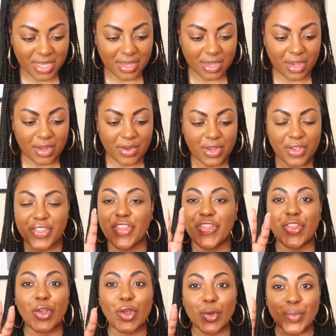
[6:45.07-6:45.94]
Or the
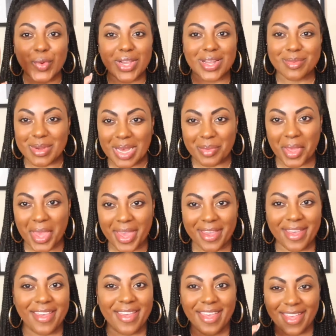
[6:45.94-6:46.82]
3rd one, my
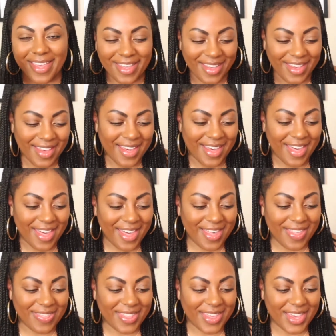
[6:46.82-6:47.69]
bad.
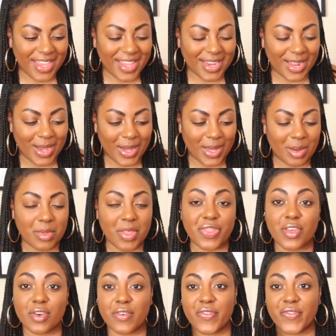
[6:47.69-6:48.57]
And then
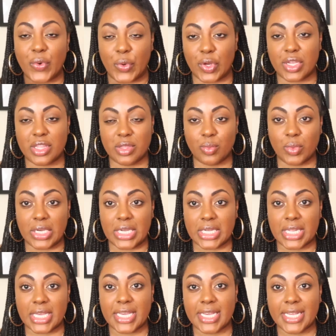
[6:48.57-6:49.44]
the 4th
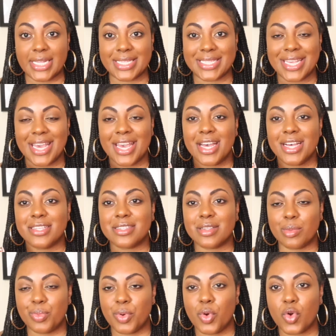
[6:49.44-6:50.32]
one is
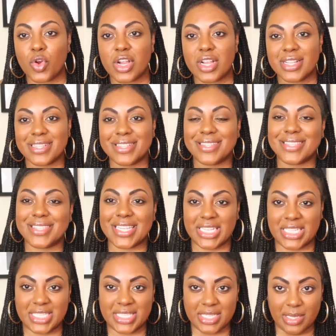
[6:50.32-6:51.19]
support
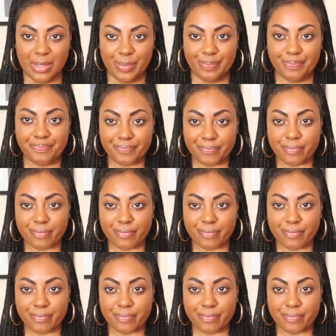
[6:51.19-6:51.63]
system.